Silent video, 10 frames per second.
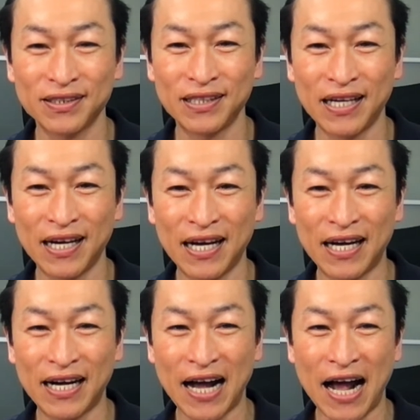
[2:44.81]

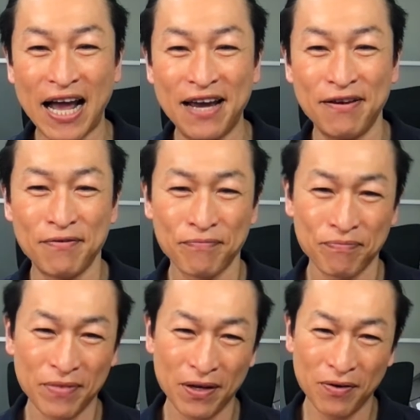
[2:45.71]
Yeah, I
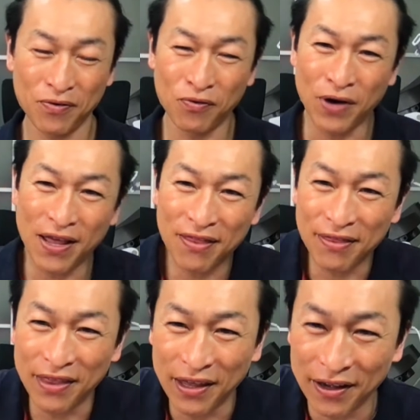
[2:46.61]

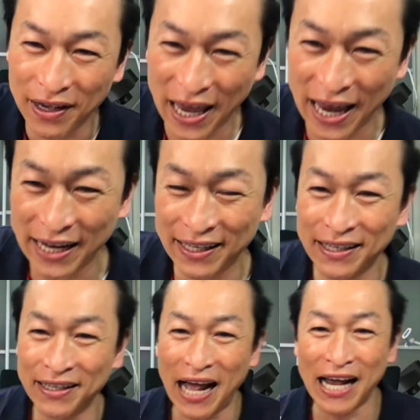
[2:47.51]
went there and
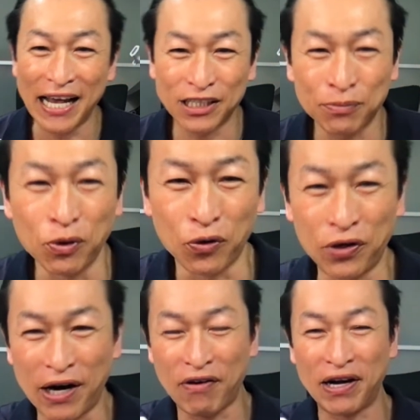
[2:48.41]
I explored
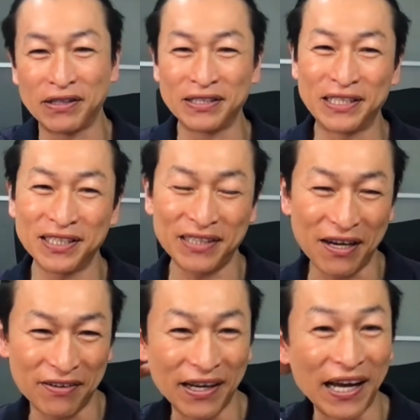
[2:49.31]
around this
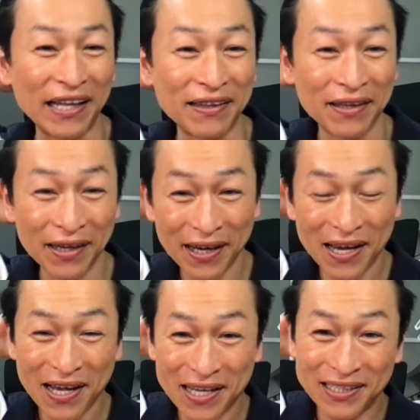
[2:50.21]
area, and
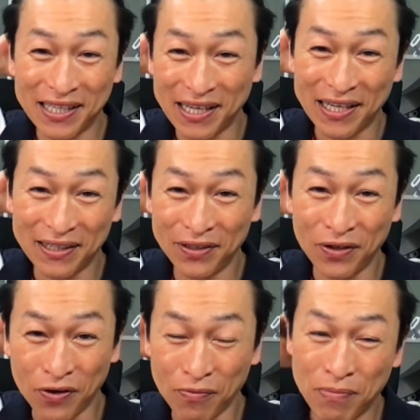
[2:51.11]
there, you
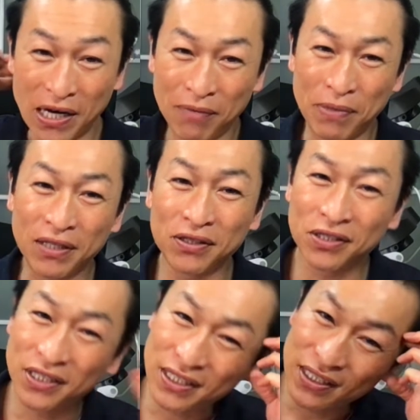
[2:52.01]
know, many
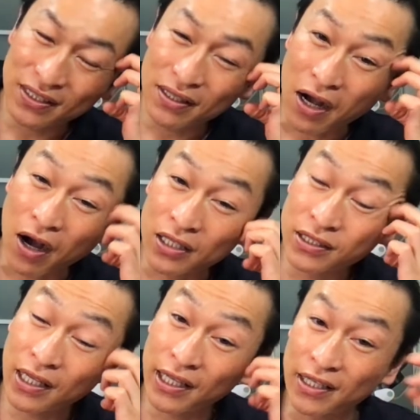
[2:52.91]
vendors are
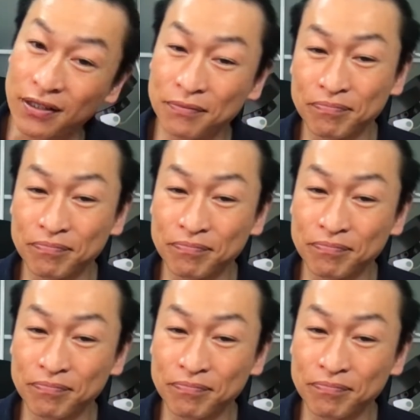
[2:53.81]
selling